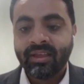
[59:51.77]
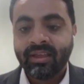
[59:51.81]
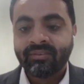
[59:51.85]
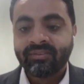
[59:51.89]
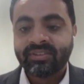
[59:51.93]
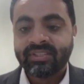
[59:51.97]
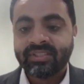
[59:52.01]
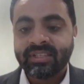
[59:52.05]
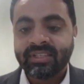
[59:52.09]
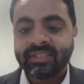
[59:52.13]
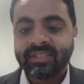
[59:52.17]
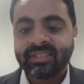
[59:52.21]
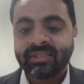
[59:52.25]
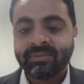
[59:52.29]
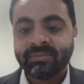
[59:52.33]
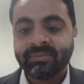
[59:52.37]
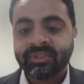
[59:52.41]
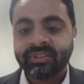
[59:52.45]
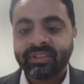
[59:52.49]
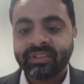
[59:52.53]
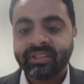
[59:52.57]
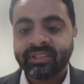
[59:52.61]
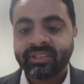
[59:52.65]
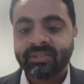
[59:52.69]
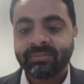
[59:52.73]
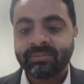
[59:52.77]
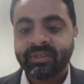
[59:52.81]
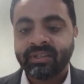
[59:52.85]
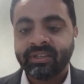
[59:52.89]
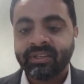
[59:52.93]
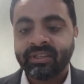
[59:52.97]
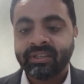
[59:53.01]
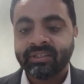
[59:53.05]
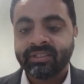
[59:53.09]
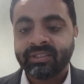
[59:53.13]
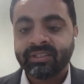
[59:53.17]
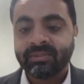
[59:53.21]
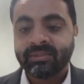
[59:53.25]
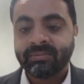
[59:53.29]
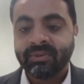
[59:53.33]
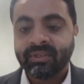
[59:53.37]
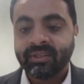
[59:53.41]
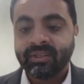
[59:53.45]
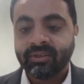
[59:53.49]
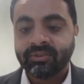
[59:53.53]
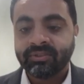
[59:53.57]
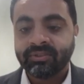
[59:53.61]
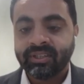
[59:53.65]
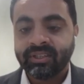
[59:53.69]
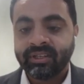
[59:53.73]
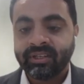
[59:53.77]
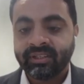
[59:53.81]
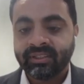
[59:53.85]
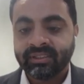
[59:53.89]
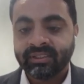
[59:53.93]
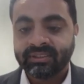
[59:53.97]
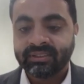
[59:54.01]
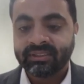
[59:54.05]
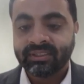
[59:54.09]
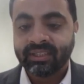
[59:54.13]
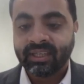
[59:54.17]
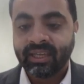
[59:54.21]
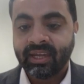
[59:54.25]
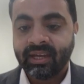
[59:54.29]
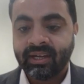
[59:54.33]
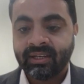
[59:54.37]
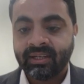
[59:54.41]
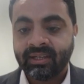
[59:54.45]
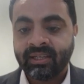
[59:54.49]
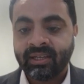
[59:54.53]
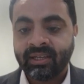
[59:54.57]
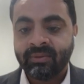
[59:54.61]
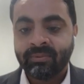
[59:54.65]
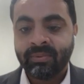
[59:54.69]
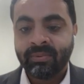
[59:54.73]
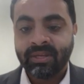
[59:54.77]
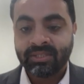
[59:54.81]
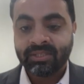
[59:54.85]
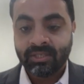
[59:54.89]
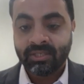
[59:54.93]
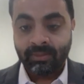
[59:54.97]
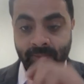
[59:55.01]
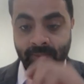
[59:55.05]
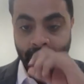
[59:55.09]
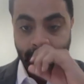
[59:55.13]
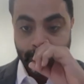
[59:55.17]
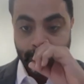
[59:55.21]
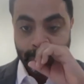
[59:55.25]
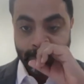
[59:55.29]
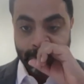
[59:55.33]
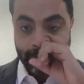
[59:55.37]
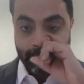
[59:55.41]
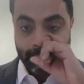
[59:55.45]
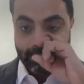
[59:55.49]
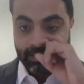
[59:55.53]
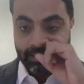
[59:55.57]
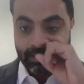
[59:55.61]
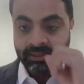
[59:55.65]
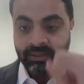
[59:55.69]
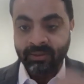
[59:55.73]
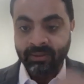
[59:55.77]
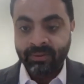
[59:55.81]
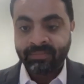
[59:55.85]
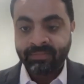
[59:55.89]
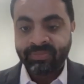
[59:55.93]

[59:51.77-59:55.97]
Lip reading: Seen similar experience by Dhow sailors in Kerala, mentioned about jinn,